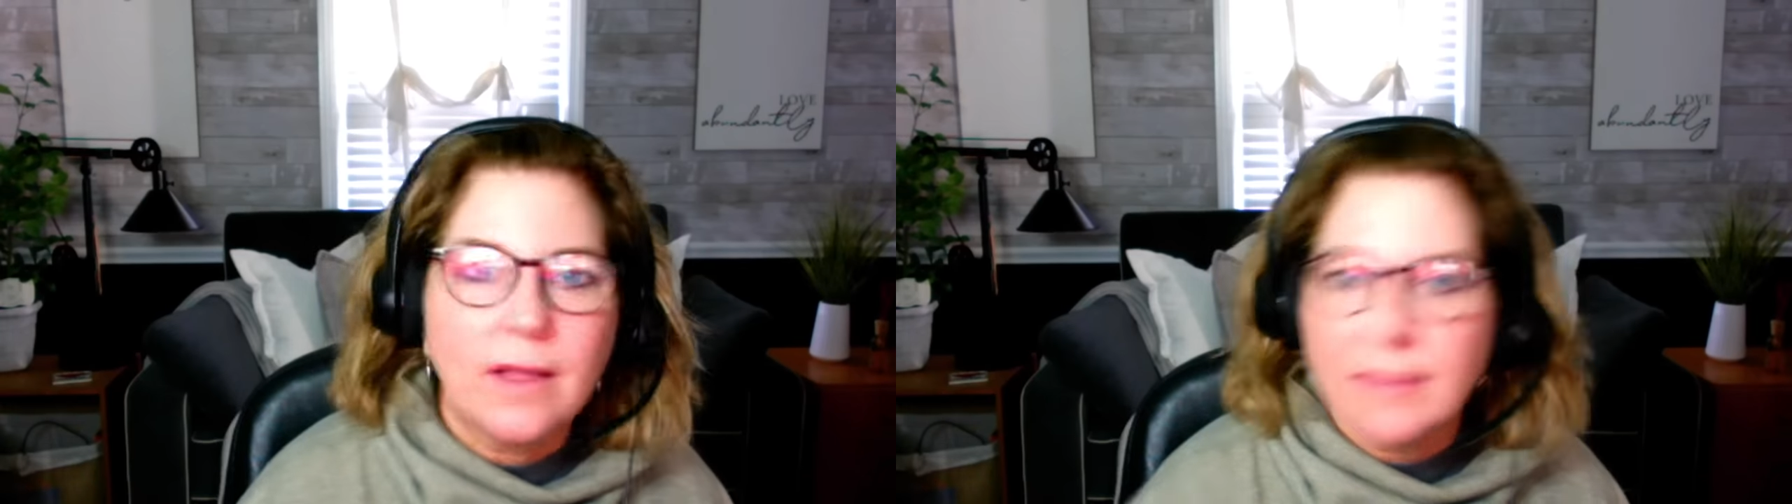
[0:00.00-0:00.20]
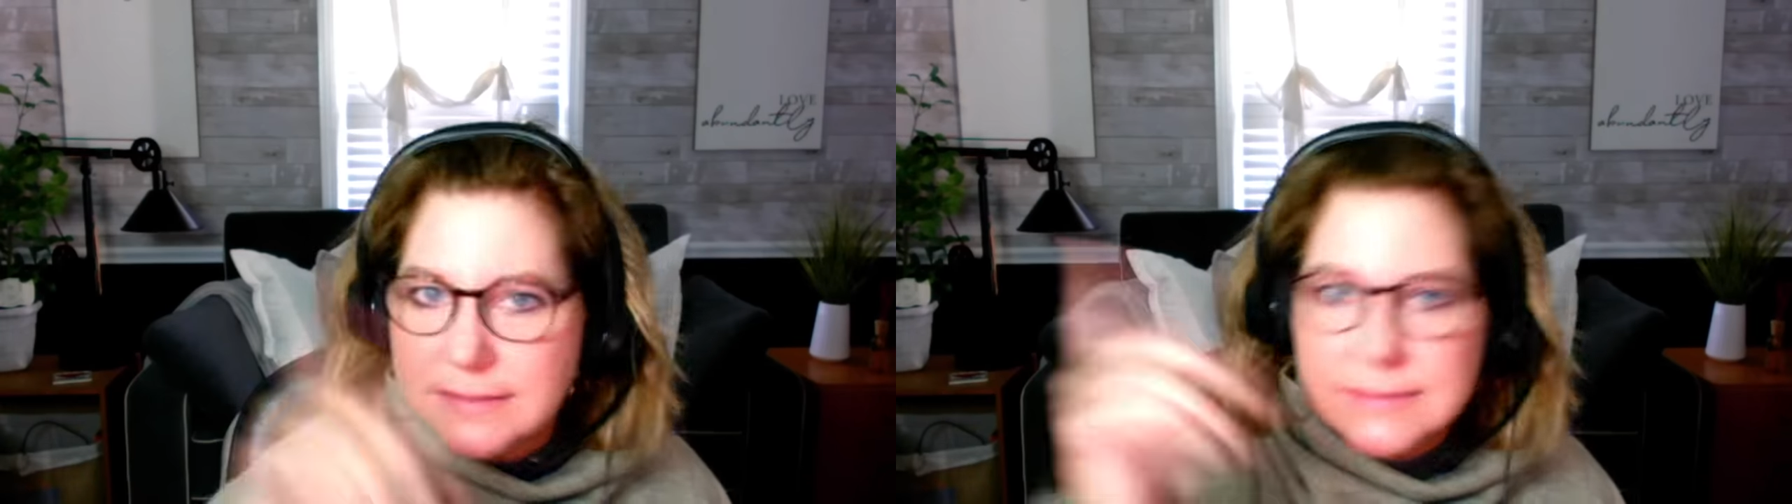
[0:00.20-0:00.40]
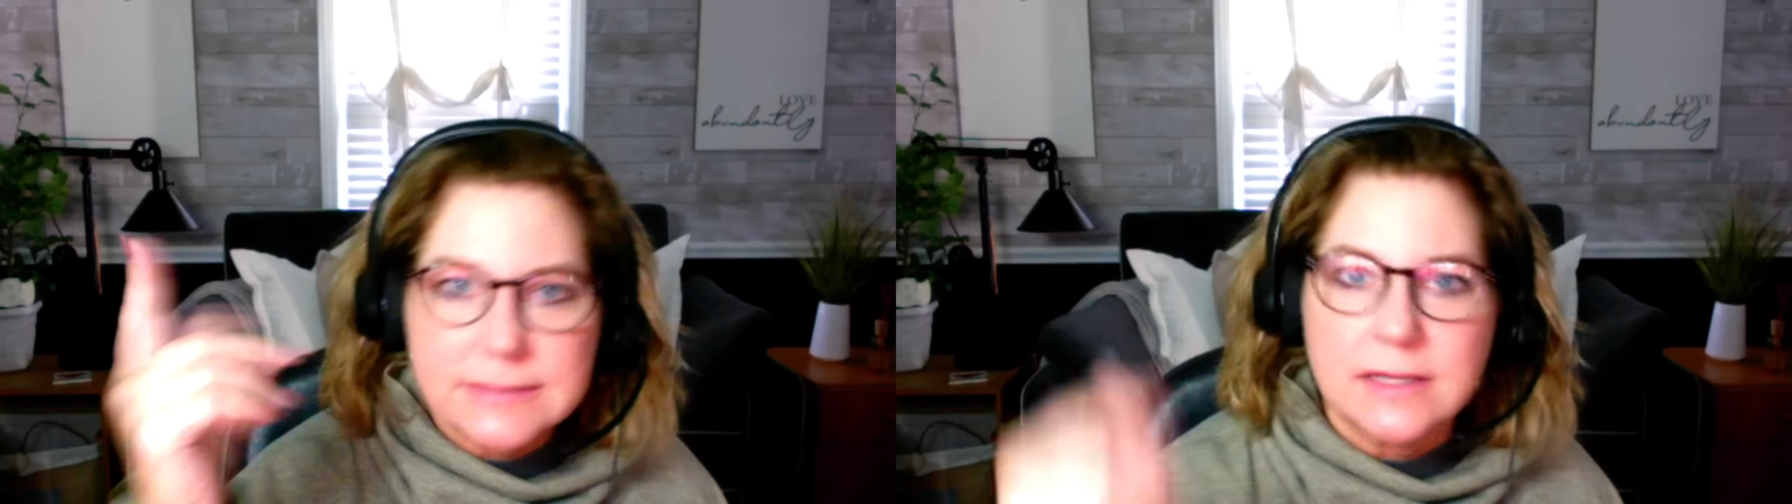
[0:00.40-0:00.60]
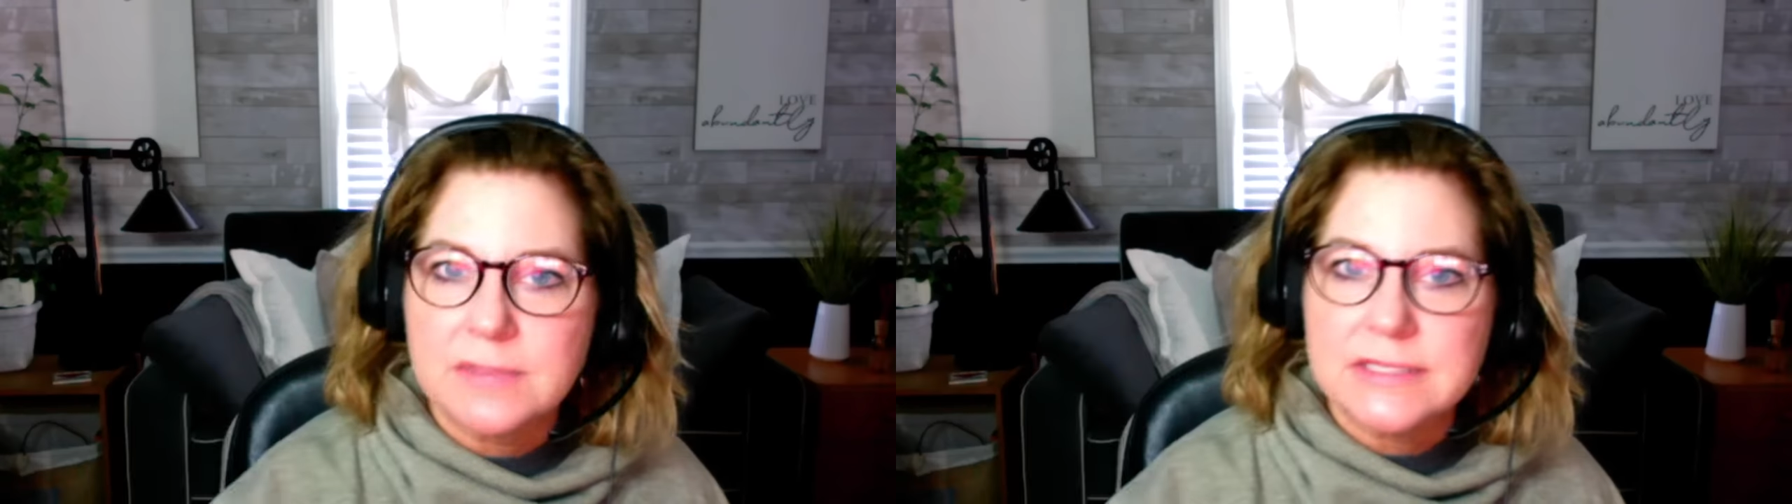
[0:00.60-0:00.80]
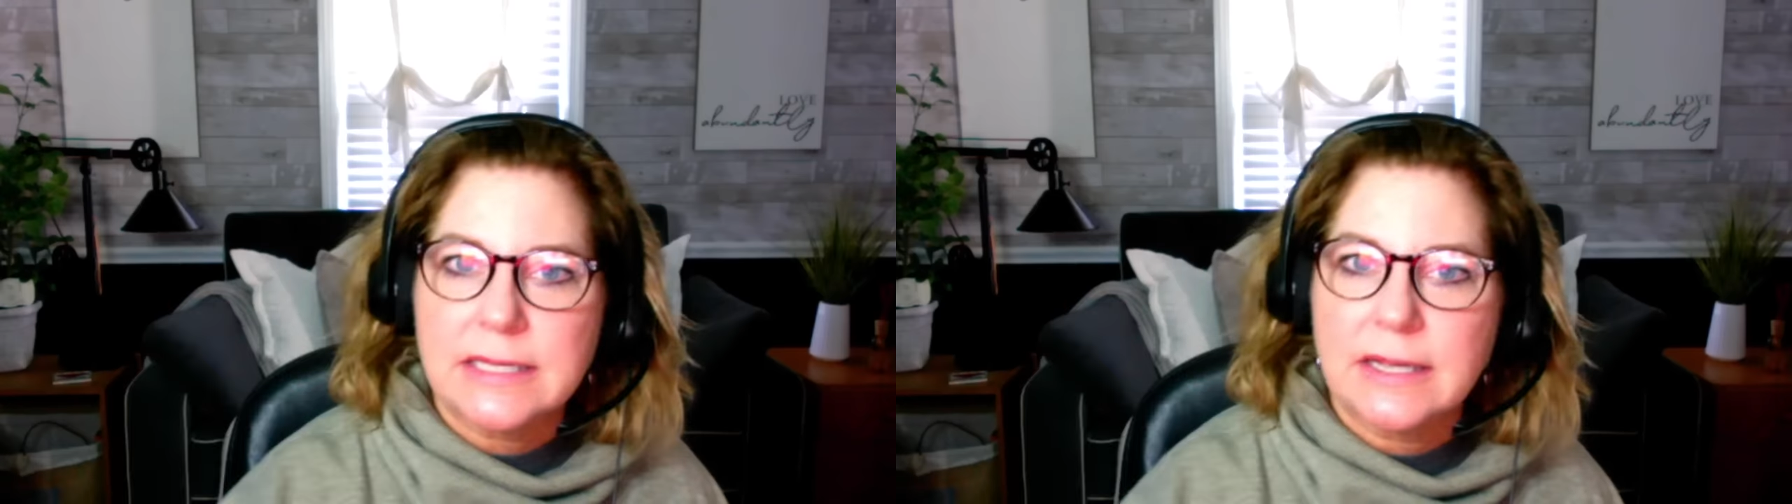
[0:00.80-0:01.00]
that's the
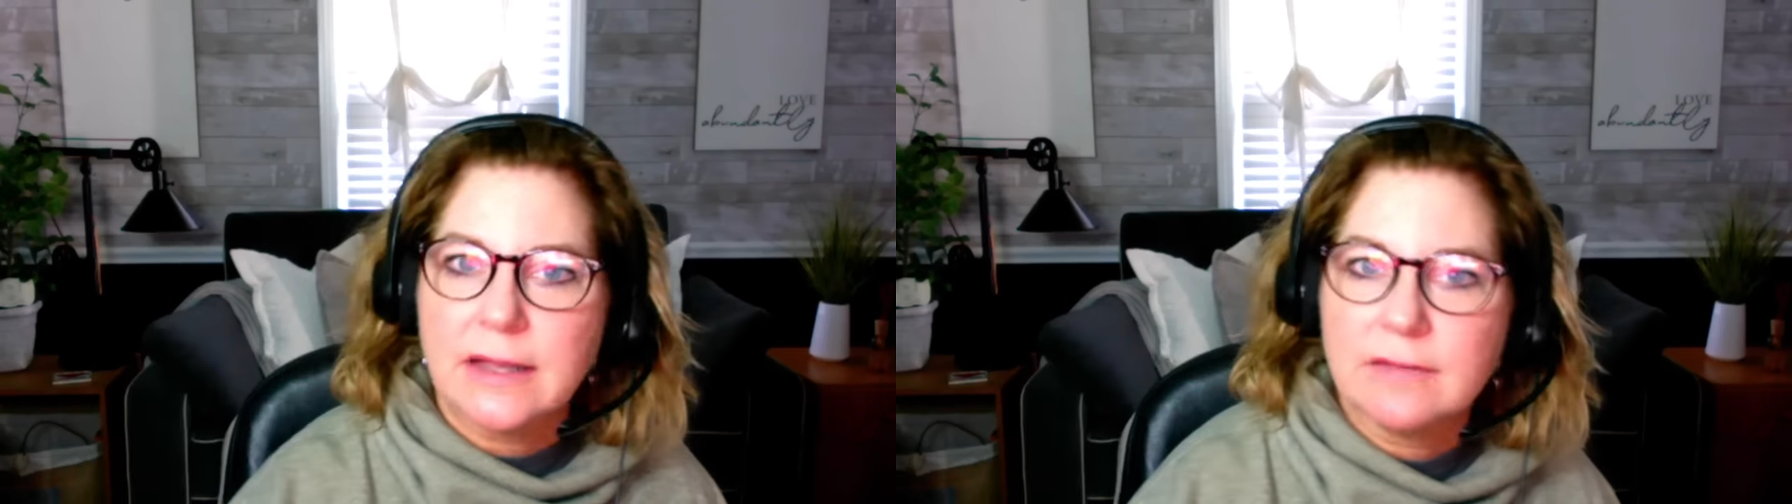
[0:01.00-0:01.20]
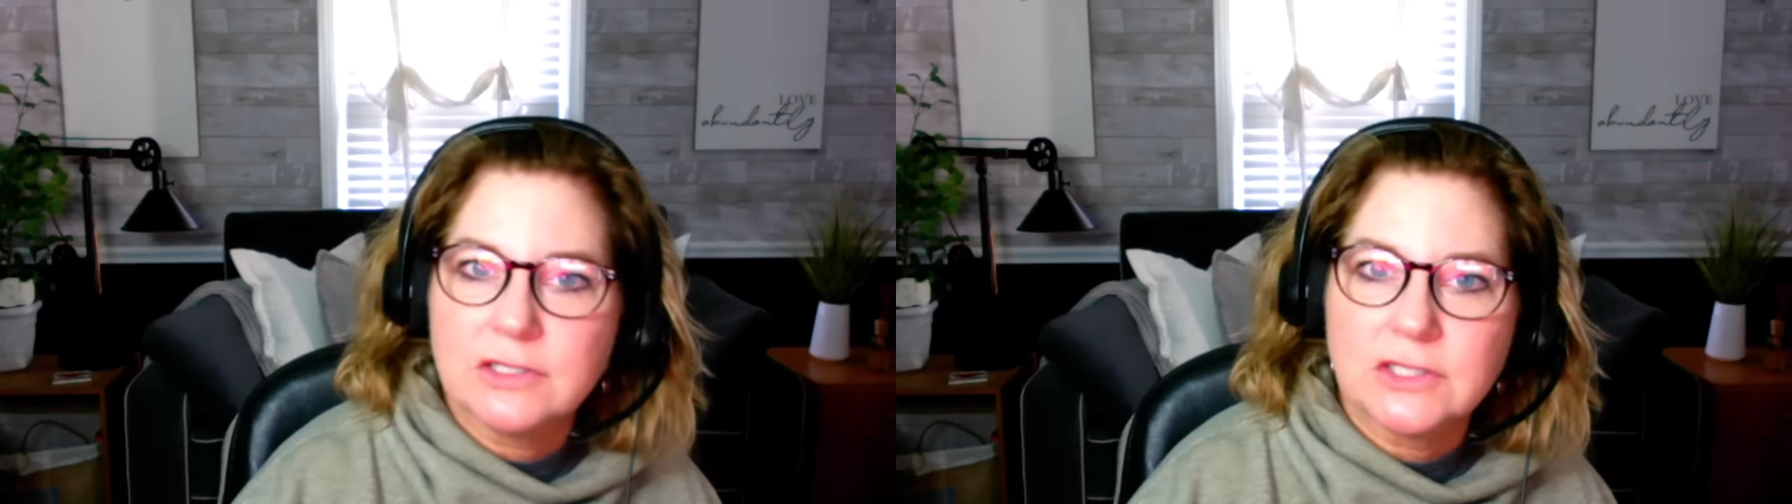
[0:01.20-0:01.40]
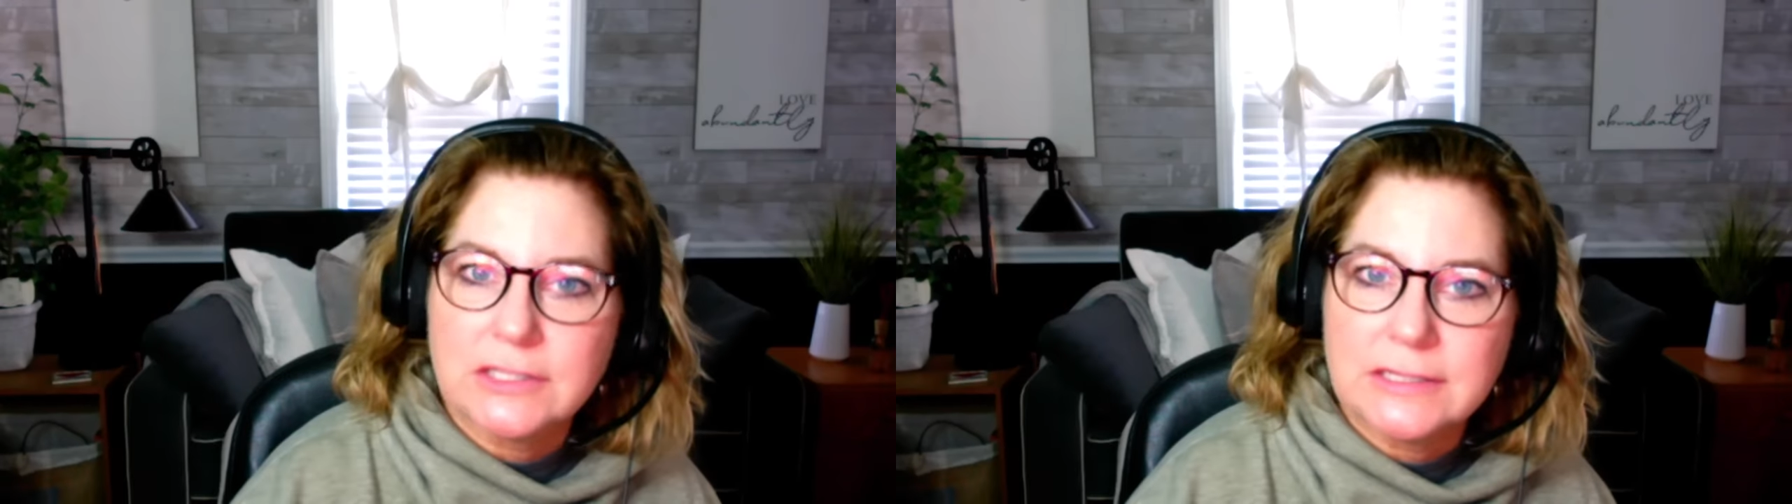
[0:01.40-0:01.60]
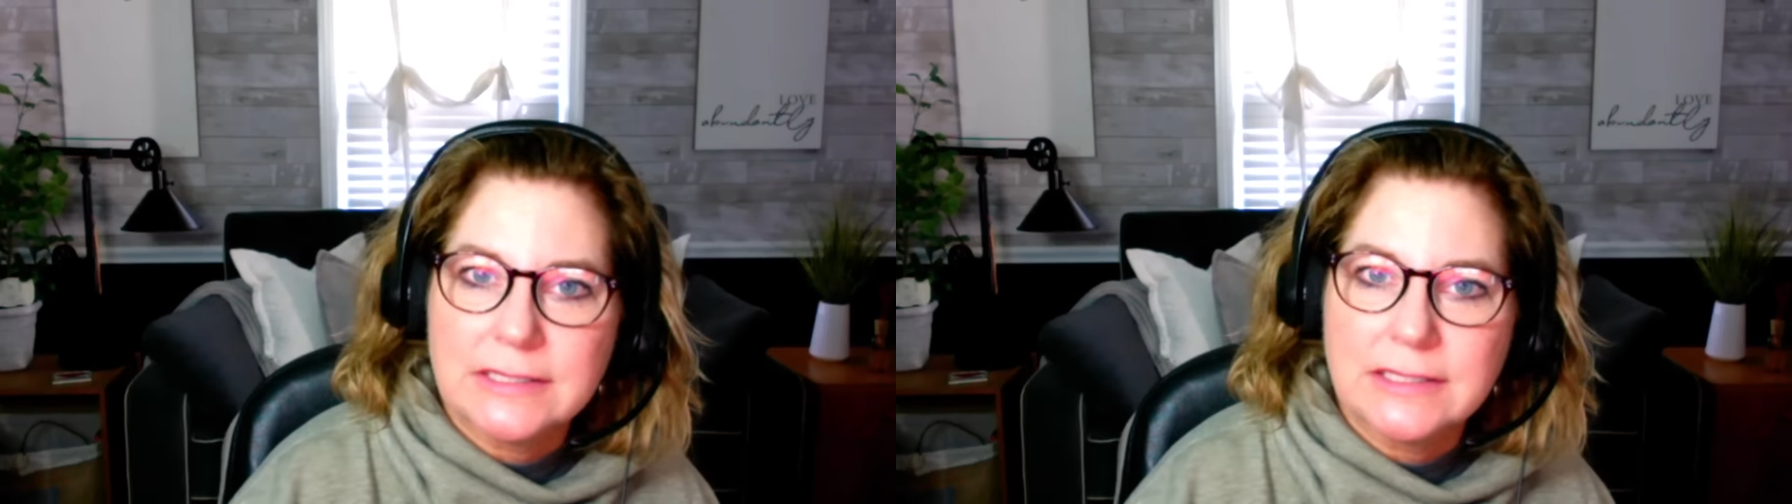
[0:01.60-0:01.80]
dumbest thing I ever heard.